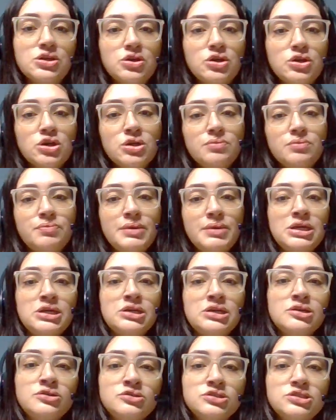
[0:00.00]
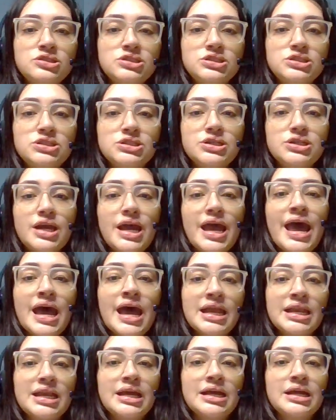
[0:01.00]
could be used
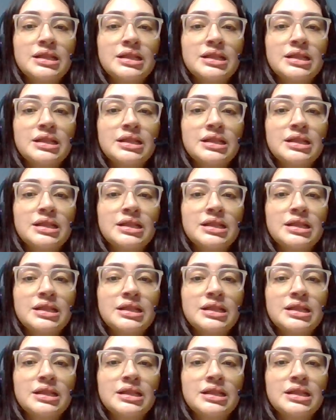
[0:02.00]
at